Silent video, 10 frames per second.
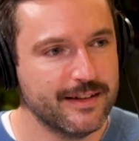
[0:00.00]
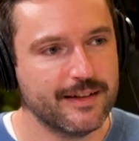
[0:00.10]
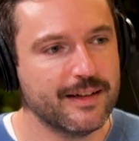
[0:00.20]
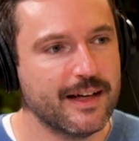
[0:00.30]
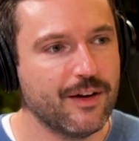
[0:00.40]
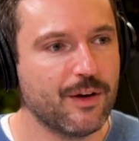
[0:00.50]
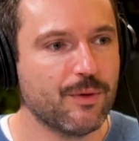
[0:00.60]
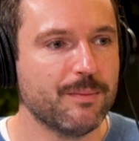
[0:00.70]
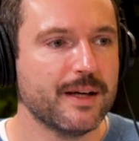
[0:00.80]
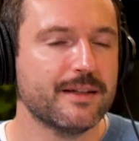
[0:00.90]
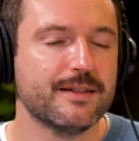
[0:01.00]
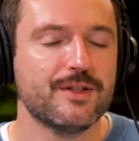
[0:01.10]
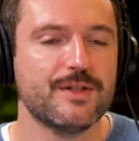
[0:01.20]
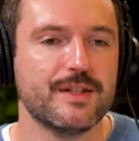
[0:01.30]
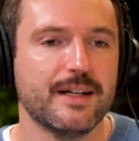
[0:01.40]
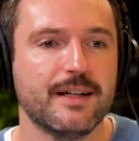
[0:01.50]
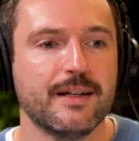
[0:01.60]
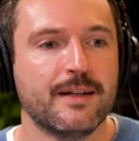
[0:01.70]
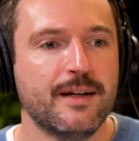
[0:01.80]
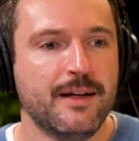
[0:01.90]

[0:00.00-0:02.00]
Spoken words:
and how they want to make decisions there?